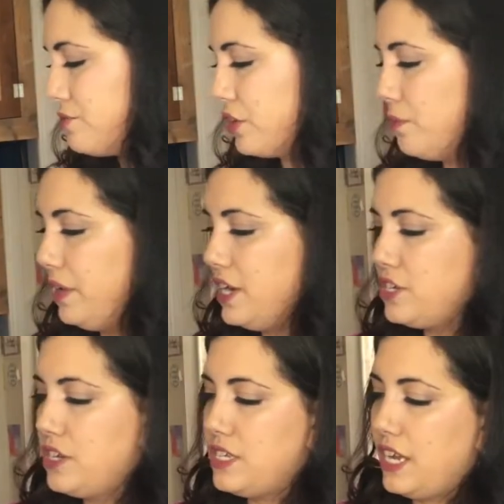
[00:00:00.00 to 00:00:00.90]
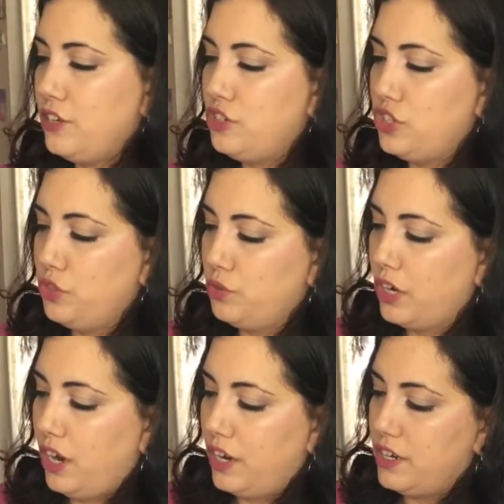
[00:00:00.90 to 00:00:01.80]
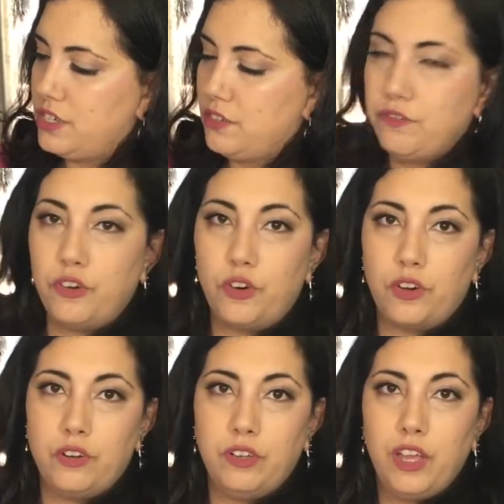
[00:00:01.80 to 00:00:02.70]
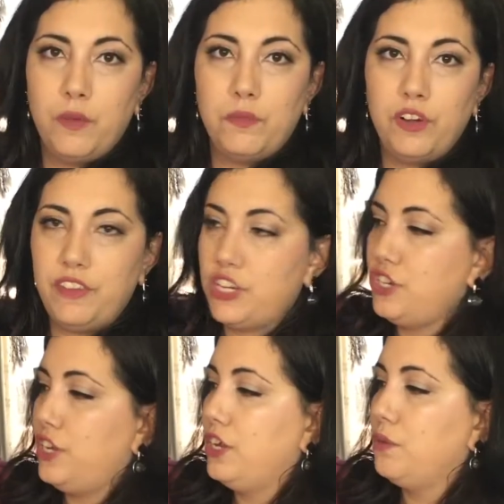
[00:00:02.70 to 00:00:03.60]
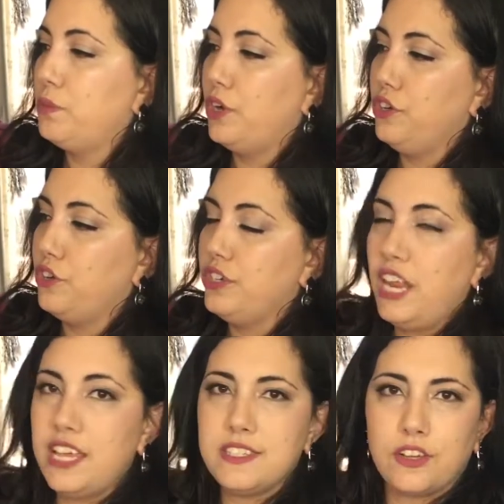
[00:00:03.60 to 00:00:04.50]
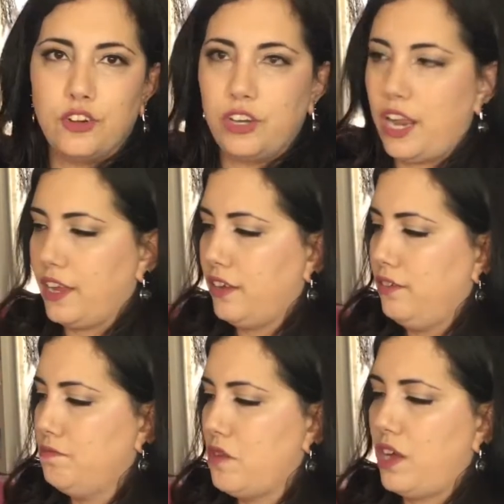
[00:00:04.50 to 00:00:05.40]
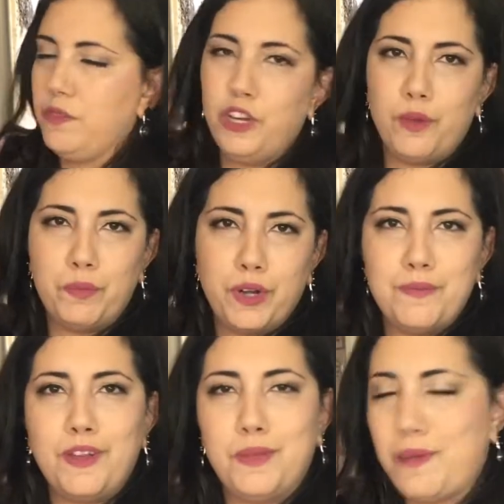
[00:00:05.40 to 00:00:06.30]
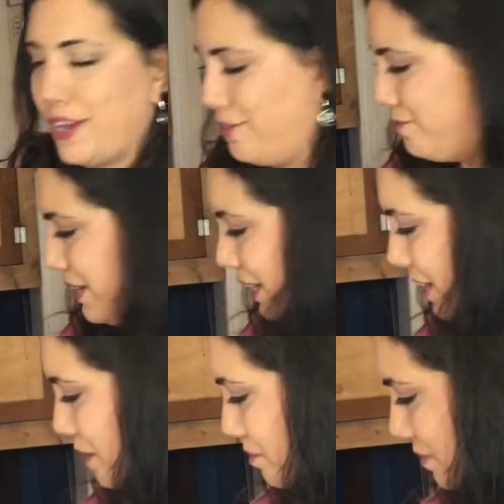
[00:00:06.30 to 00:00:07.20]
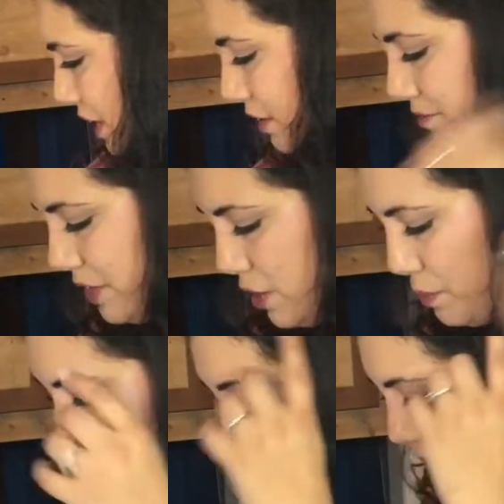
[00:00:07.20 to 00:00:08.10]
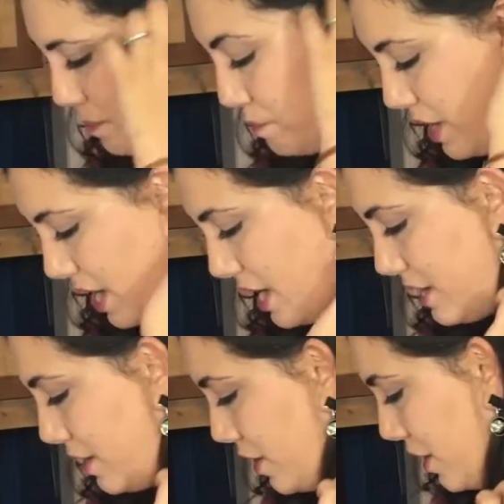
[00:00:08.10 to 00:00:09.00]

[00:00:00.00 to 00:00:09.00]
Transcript: recommendations and two cards for motivation that you can put on your desk or like, I you know, put them on the back of my head, like headboard on my bed.